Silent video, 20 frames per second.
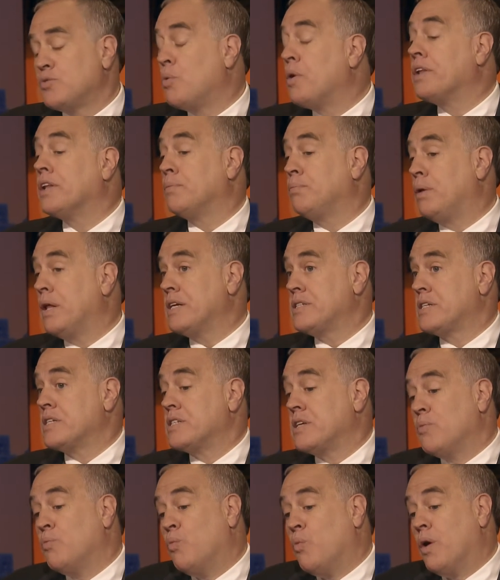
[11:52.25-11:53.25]
one of the pluses
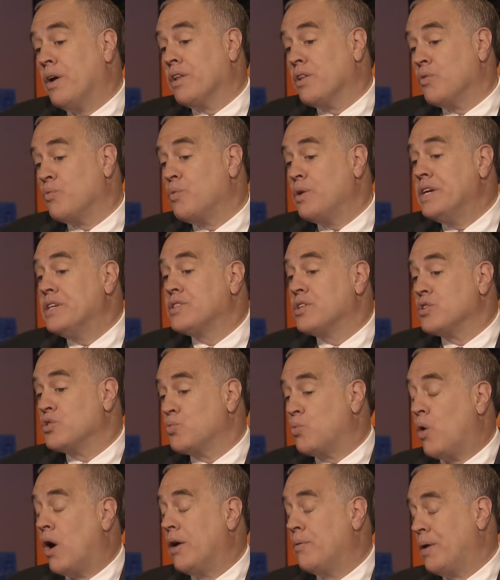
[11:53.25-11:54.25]
and one of the reasons
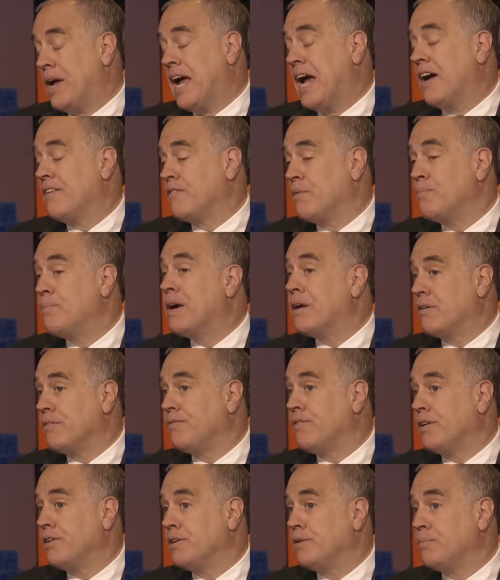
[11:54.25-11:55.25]
why we have a better
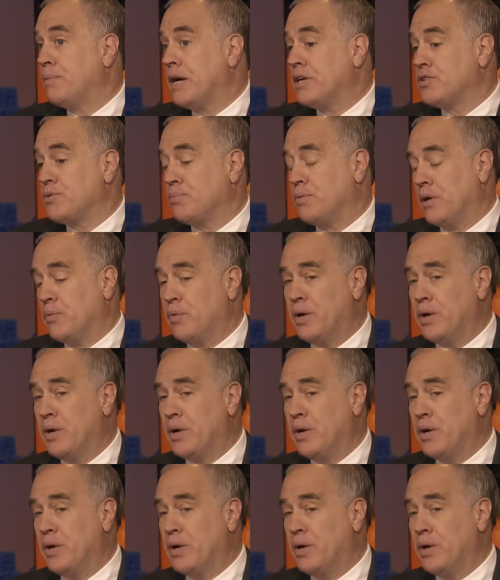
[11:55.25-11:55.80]
funded pension plan.